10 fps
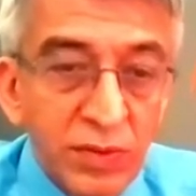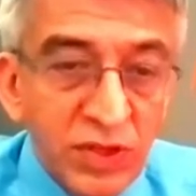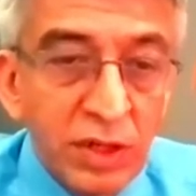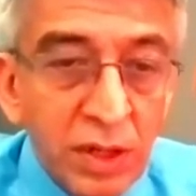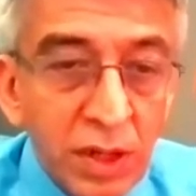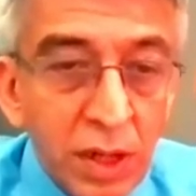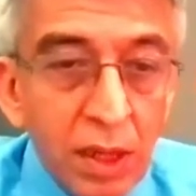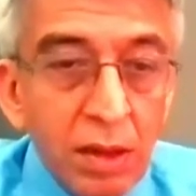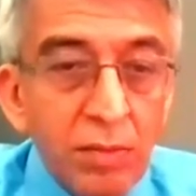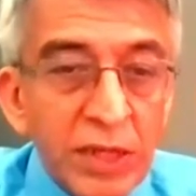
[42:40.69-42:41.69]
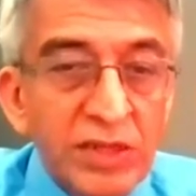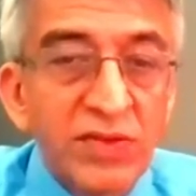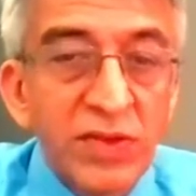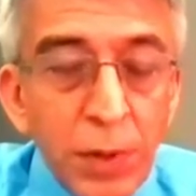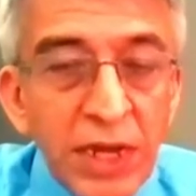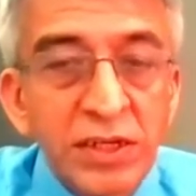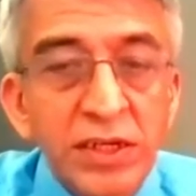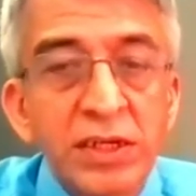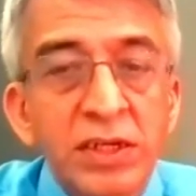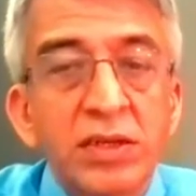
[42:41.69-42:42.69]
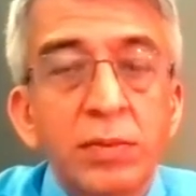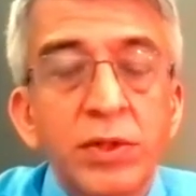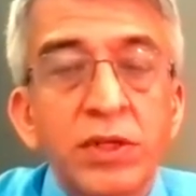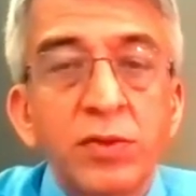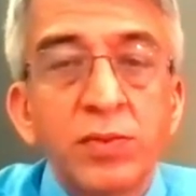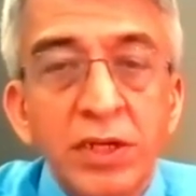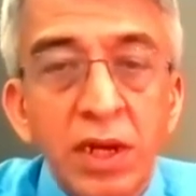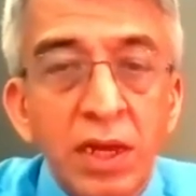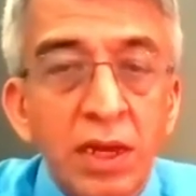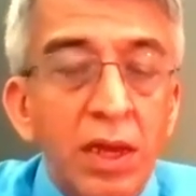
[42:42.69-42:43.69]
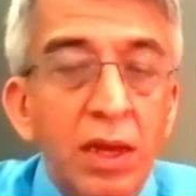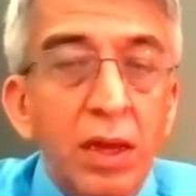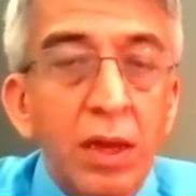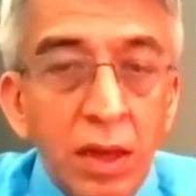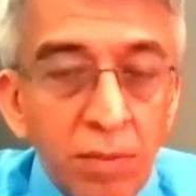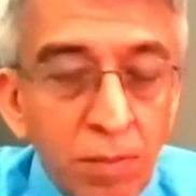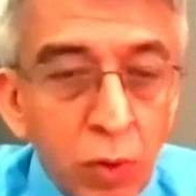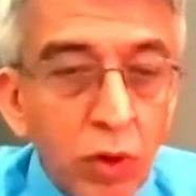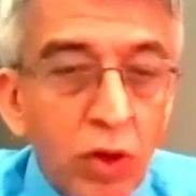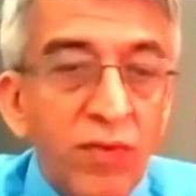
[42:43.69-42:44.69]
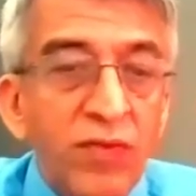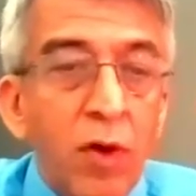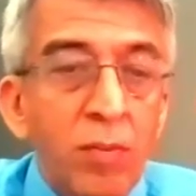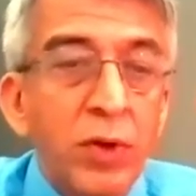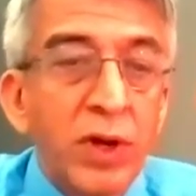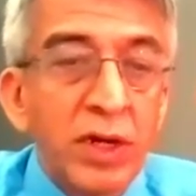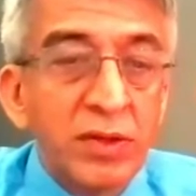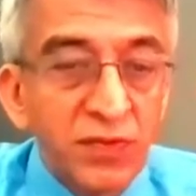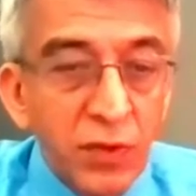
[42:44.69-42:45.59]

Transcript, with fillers: We've seen massive supply chain disruptions, especially import of components.